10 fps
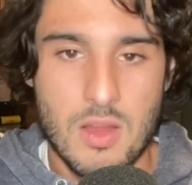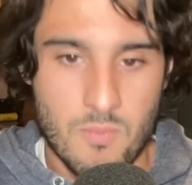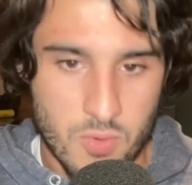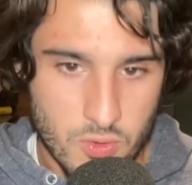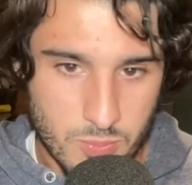
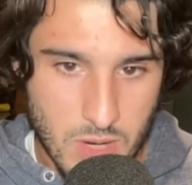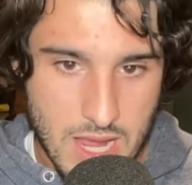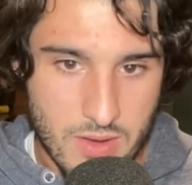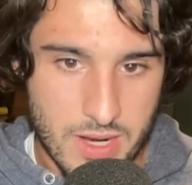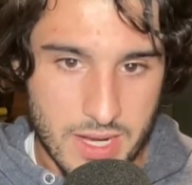Bruce
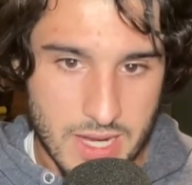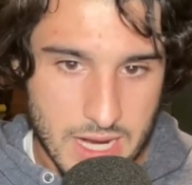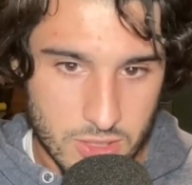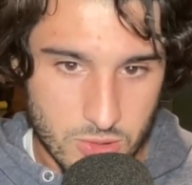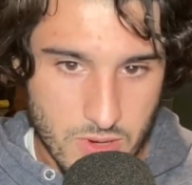Brown and
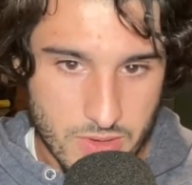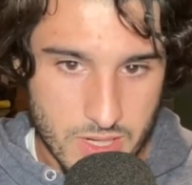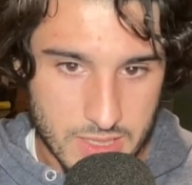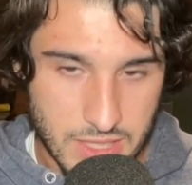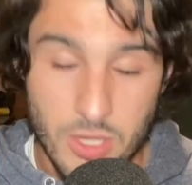Dennis
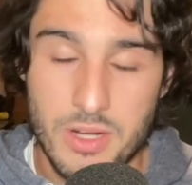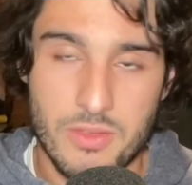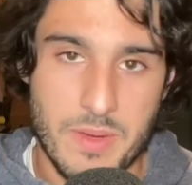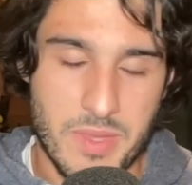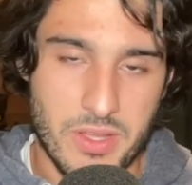Schroeder, it's like
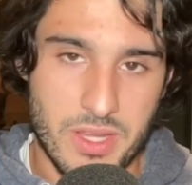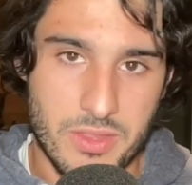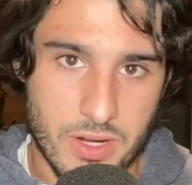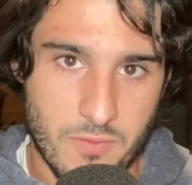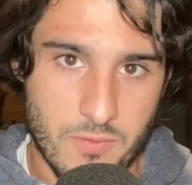thirty-three million,
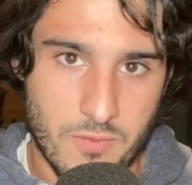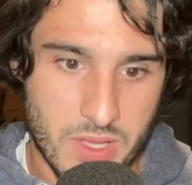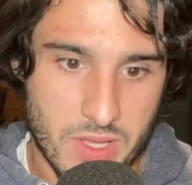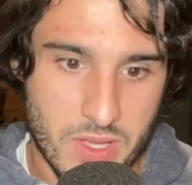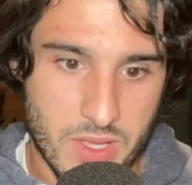thirty-four
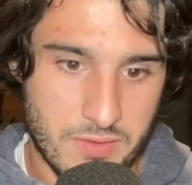million.